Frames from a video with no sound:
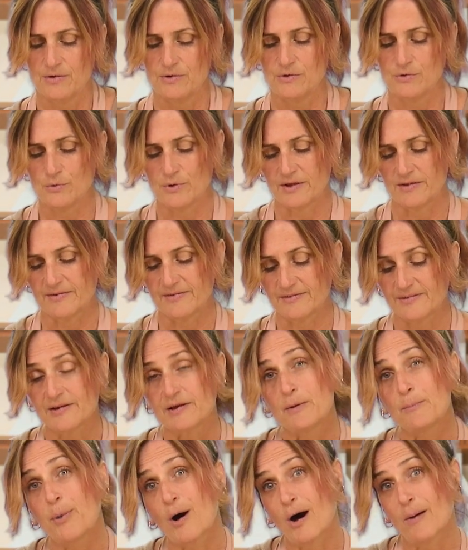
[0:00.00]
you can stick
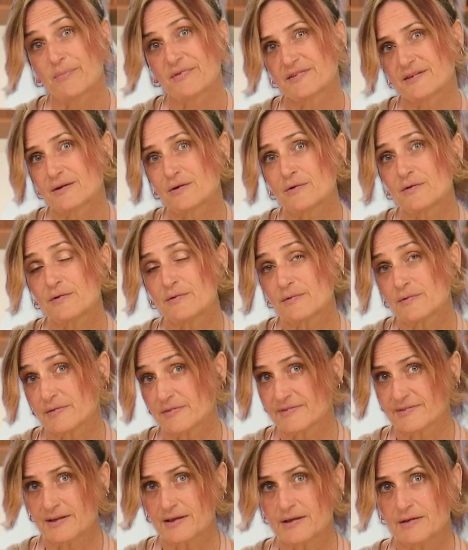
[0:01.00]
a popsicle
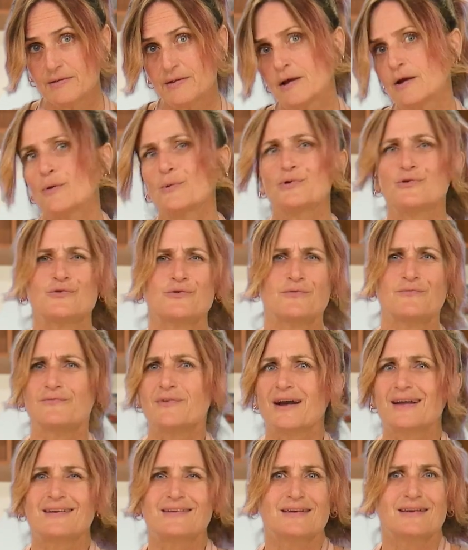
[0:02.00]
stick in there, which you can
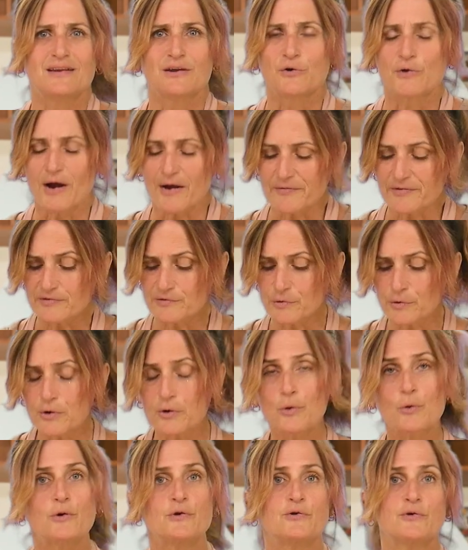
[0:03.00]
find at any craft
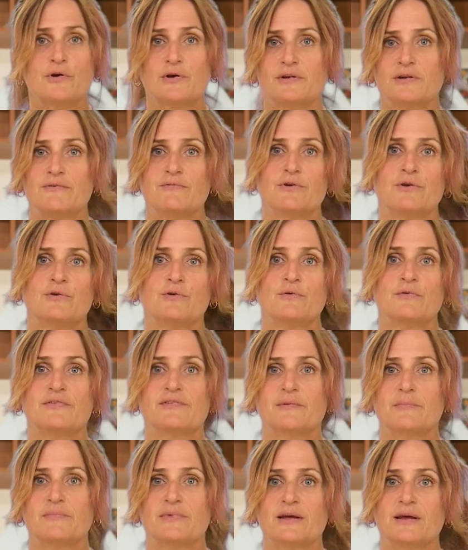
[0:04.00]
store, or you can even use
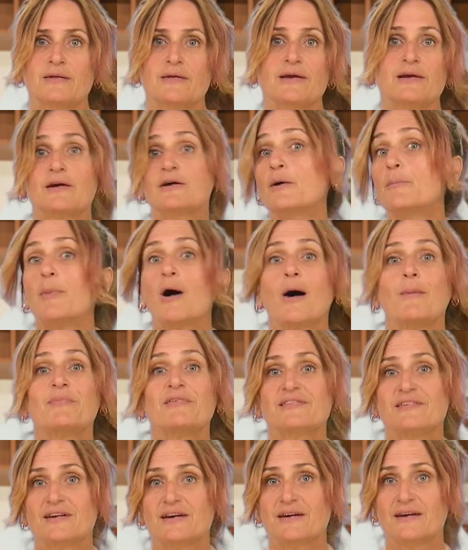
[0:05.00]
something like a kebab
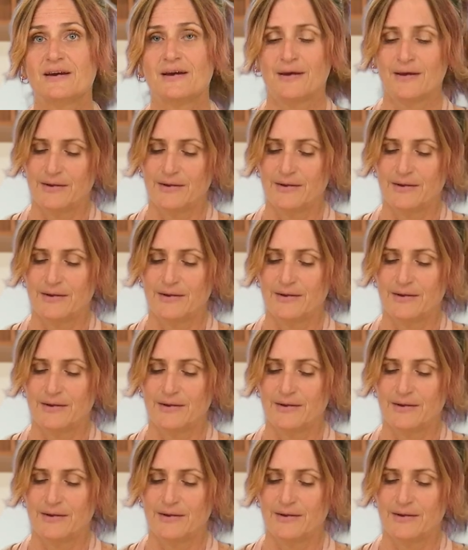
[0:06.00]
stick.